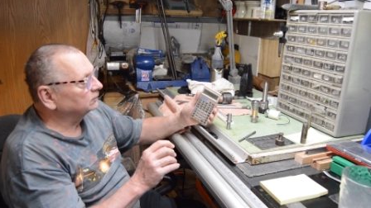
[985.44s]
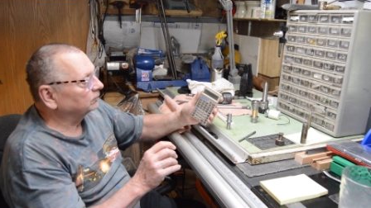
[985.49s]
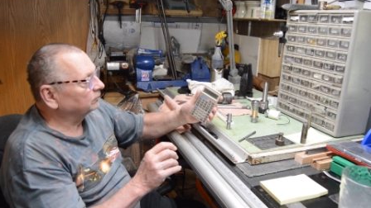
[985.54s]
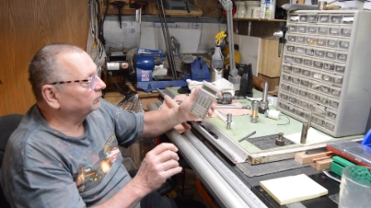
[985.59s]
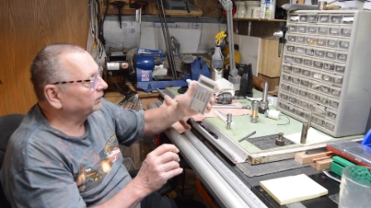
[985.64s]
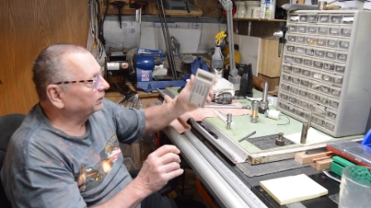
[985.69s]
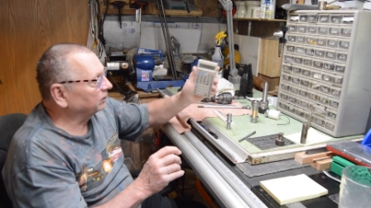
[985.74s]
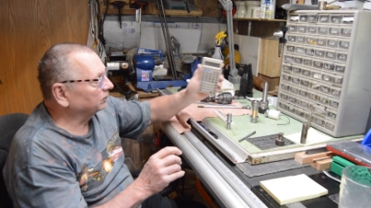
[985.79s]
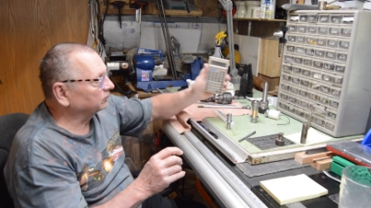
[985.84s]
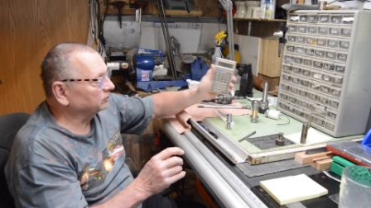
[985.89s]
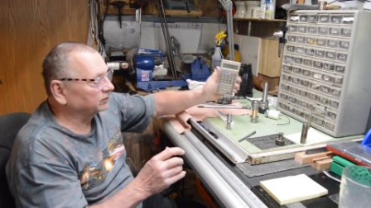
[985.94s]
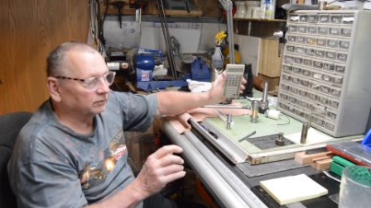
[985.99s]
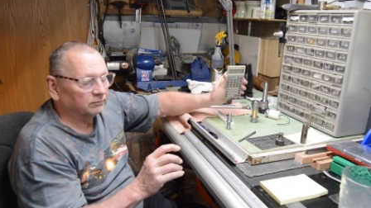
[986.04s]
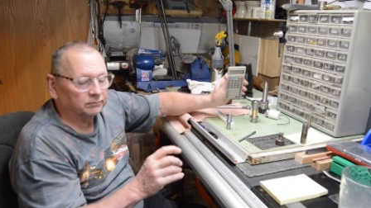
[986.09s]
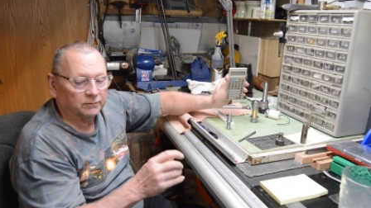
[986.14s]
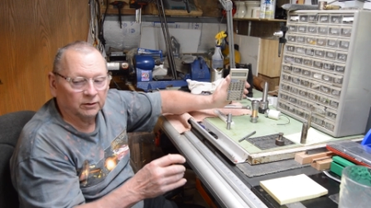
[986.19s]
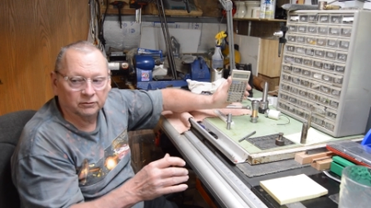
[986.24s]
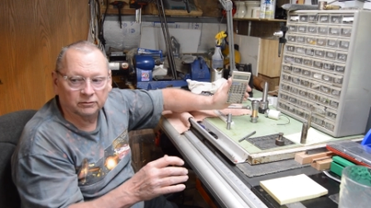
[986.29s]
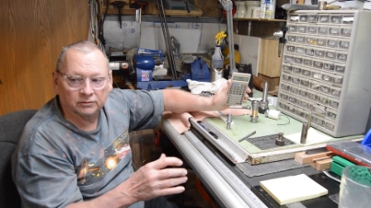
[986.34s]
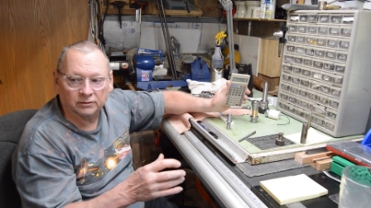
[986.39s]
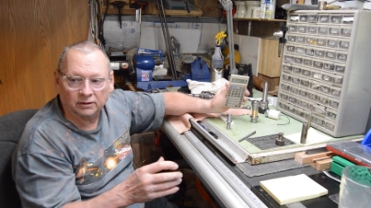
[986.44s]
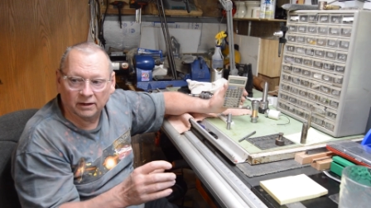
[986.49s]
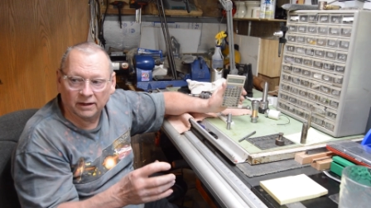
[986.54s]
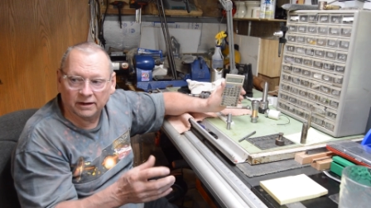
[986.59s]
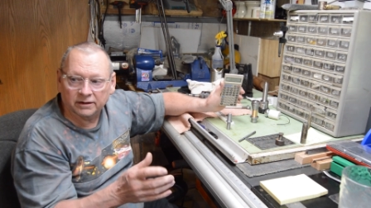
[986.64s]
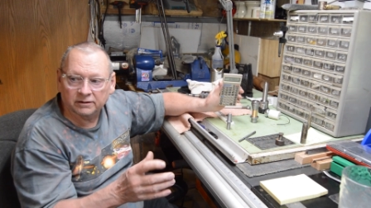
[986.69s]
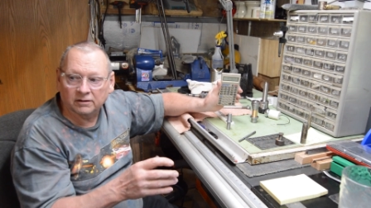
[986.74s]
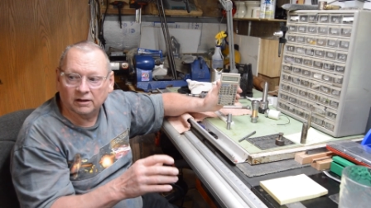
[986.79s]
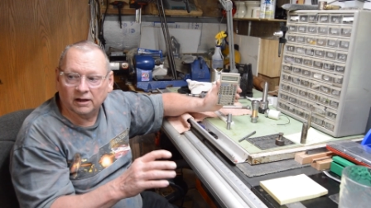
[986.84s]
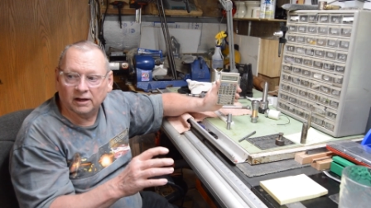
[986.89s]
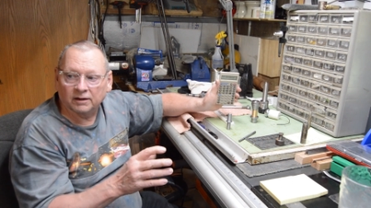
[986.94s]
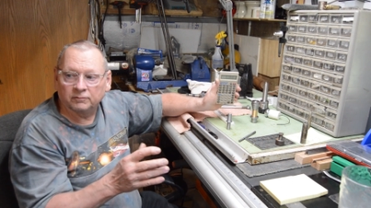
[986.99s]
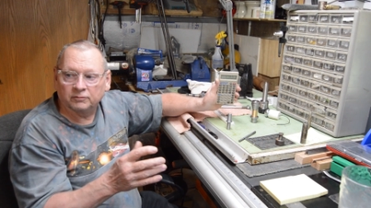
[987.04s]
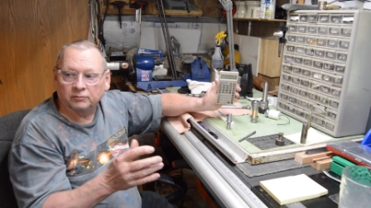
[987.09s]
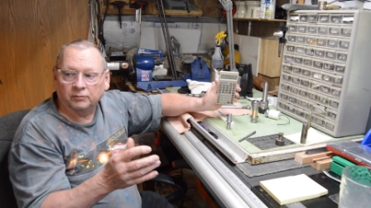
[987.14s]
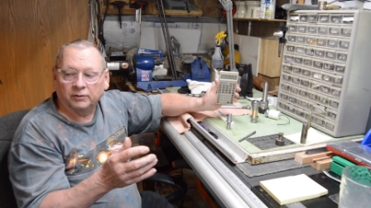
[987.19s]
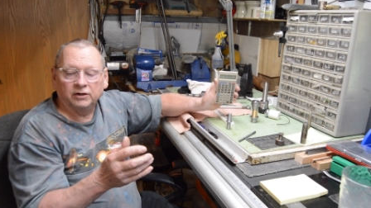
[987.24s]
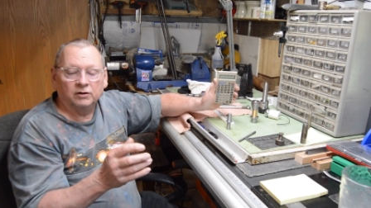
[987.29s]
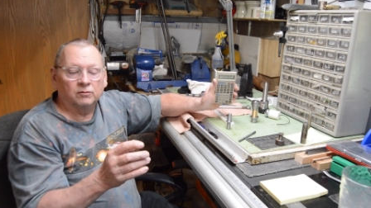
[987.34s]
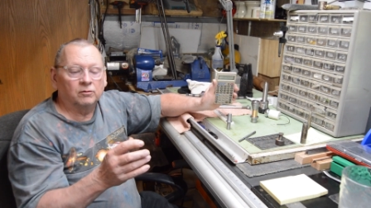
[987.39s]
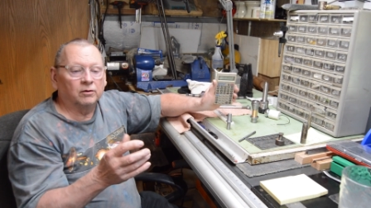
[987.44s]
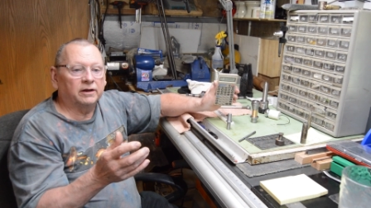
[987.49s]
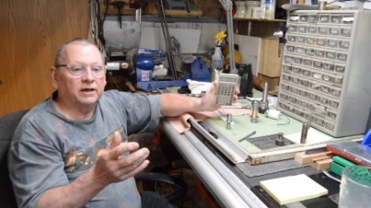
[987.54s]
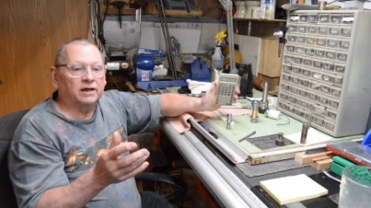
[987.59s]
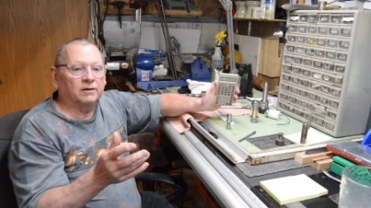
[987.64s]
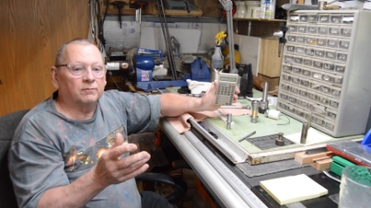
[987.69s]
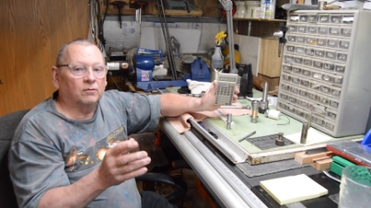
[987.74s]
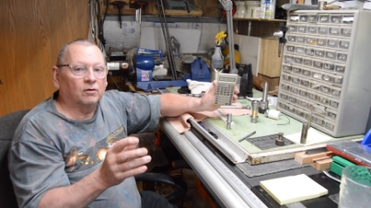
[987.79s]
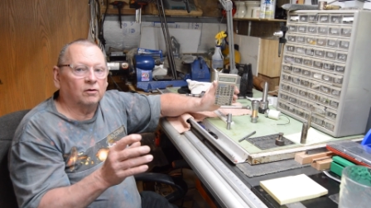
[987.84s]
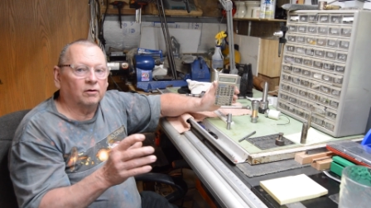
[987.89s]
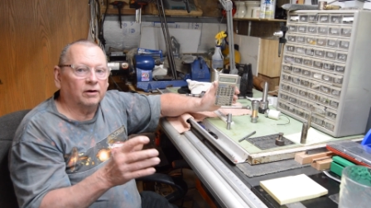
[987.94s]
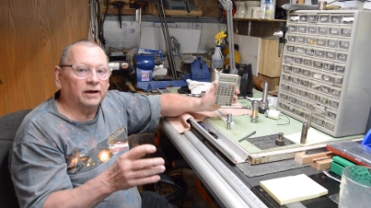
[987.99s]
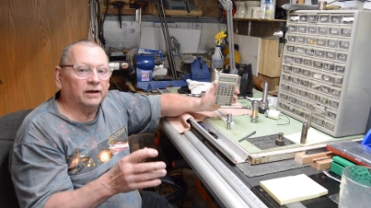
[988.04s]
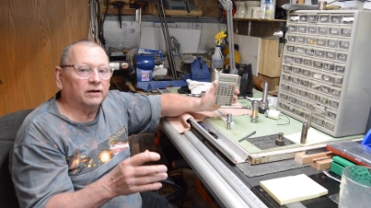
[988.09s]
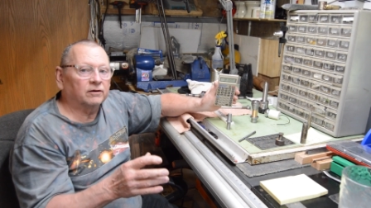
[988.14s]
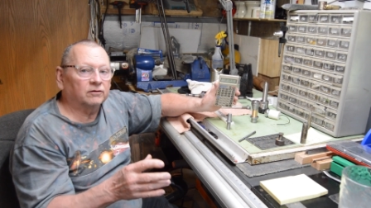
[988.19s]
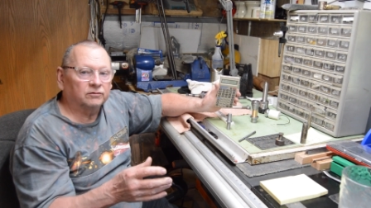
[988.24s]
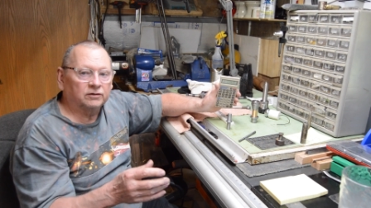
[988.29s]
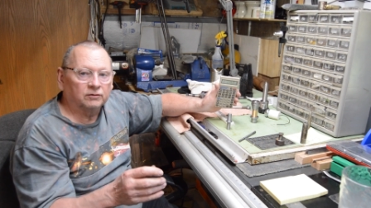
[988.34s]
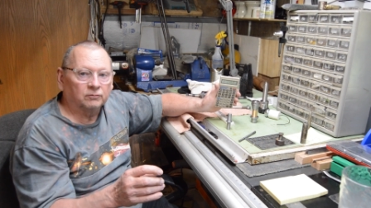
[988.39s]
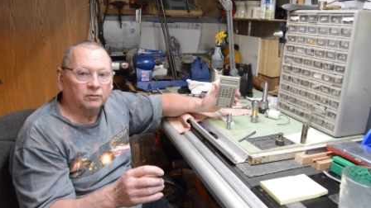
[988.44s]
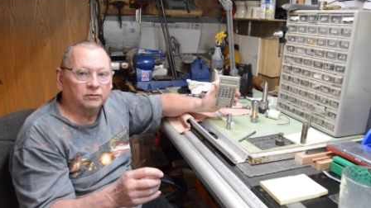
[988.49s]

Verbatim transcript: because most, a lot of times when you want to get more accuracy,